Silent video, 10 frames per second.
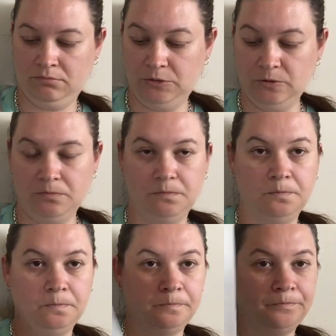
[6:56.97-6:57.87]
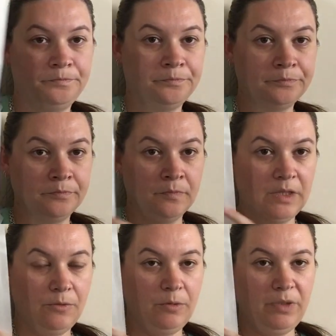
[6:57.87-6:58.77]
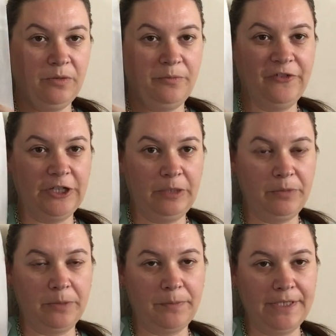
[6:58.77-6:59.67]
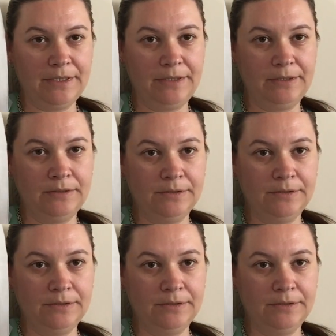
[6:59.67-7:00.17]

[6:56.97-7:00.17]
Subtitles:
Ooh. Might be a very big pattern.